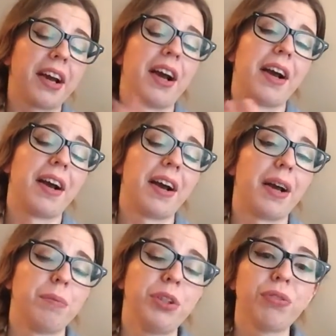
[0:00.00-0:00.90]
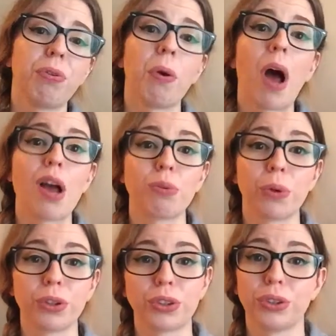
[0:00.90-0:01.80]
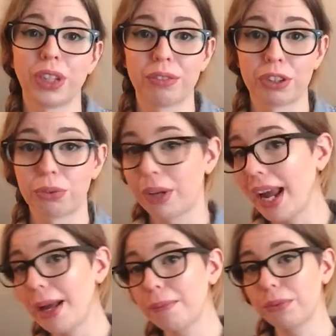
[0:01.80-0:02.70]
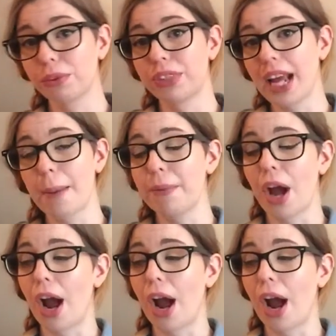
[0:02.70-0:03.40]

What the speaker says: a beautiful artwork to give it to them.